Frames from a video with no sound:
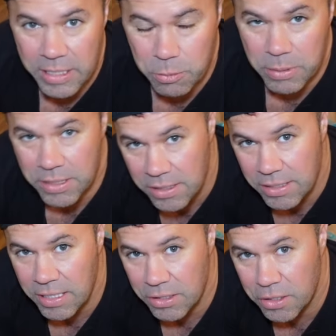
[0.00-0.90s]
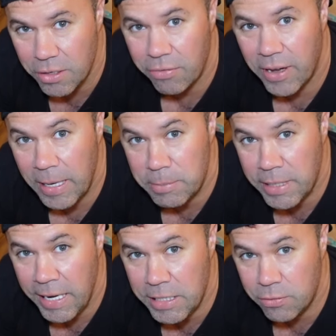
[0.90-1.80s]
His business is Good Vibes
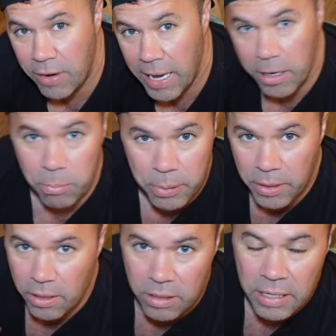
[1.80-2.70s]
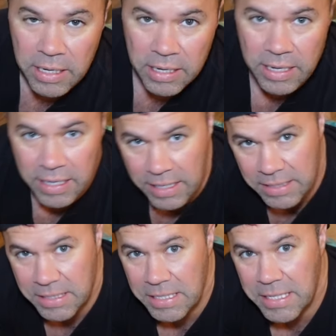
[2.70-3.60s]
HVAC. I'll put all uh,
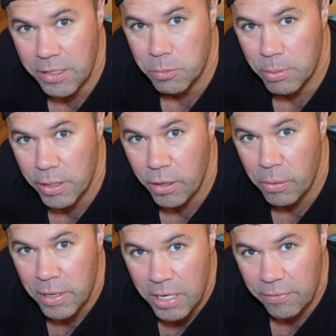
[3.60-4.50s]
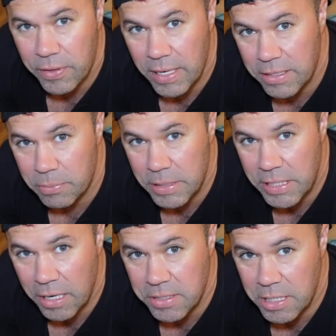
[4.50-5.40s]
his details below if you'd like to reach
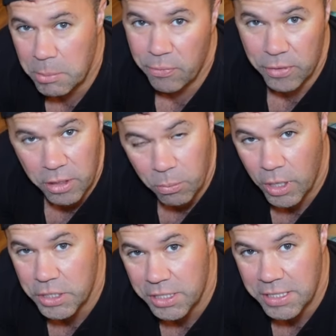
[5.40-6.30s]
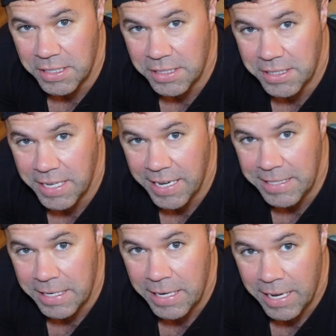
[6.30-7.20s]
out to him if you're in Washington
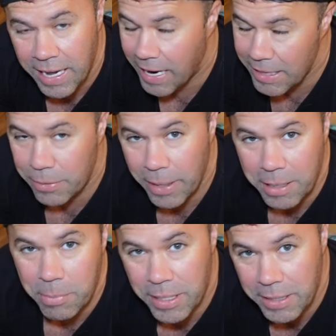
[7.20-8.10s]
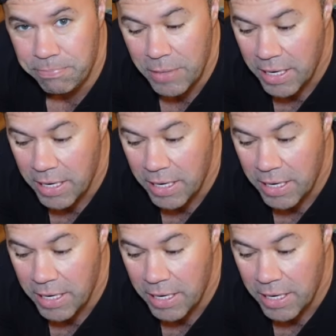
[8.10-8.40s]
State. Highly recommended.